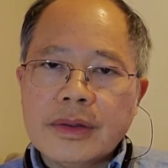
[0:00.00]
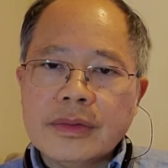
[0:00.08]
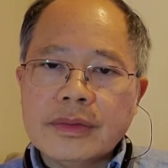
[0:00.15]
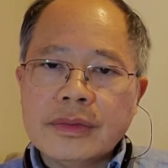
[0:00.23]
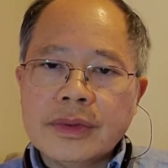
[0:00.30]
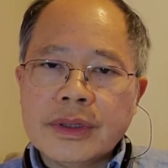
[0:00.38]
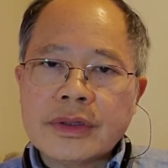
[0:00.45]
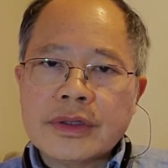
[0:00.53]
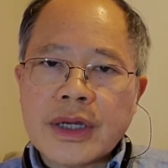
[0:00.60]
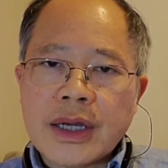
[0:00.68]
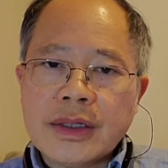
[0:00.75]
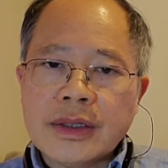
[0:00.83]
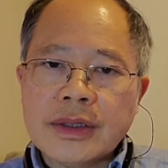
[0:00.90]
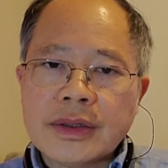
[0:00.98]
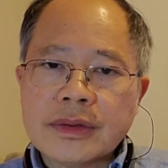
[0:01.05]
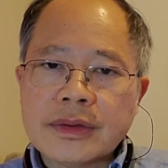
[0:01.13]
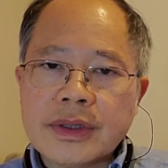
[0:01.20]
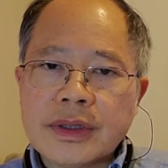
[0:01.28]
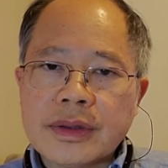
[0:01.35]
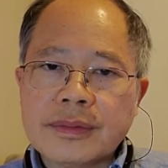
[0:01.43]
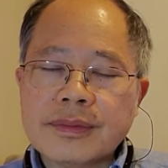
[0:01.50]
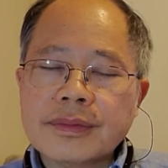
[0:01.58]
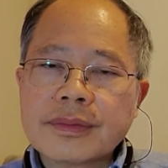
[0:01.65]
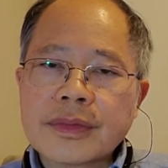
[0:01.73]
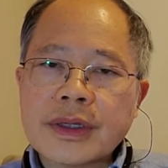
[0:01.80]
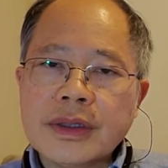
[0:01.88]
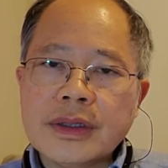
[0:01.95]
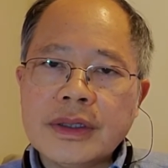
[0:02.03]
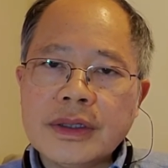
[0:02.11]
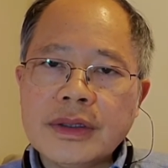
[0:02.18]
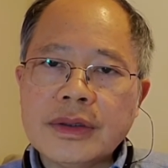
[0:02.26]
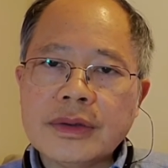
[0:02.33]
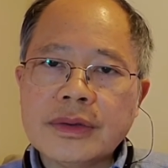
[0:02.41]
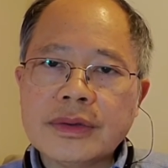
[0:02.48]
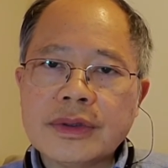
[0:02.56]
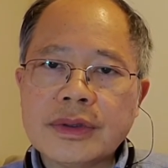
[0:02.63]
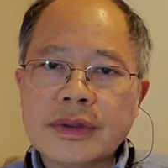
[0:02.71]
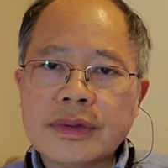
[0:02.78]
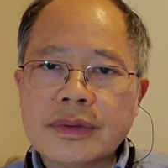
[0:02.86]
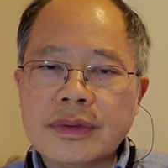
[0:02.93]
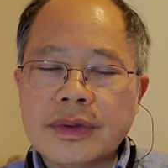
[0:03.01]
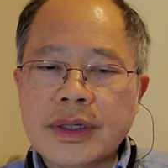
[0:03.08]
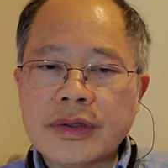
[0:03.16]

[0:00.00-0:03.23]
with China continues, there